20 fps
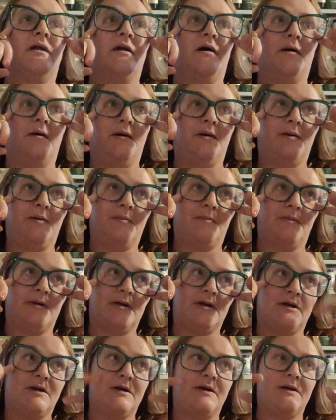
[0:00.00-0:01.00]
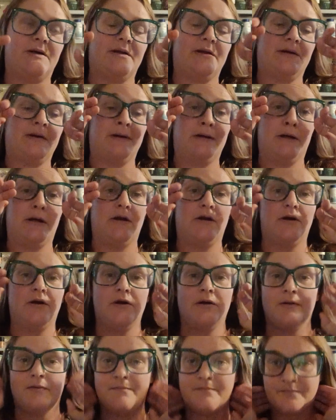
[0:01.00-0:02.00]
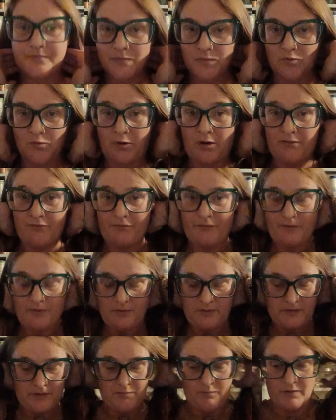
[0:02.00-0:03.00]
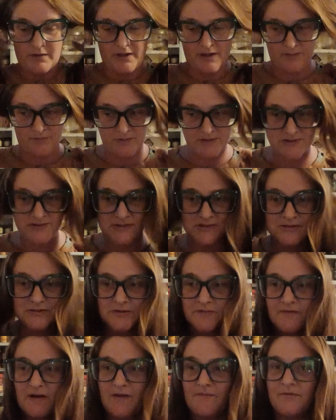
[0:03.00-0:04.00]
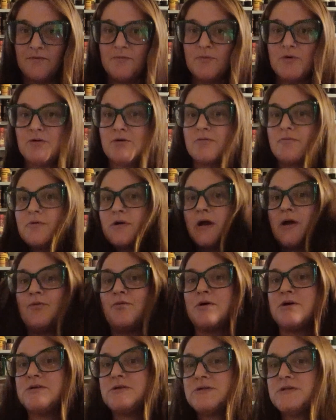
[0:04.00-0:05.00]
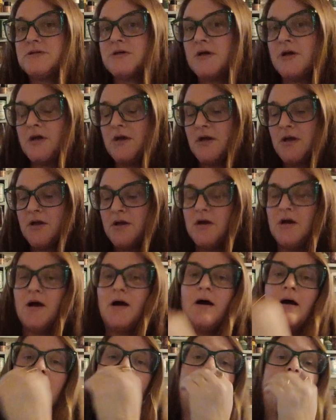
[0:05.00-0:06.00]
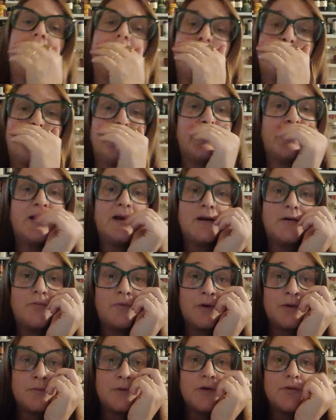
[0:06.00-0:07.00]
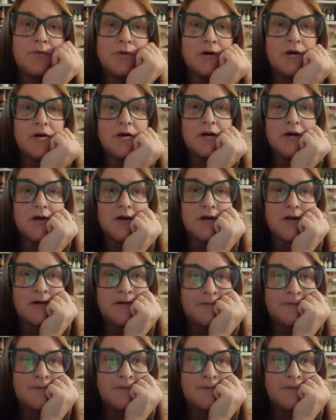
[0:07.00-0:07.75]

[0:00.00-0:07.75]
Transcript: I'm grateful. And when I was in survival mode, when I was off-grid, when I'm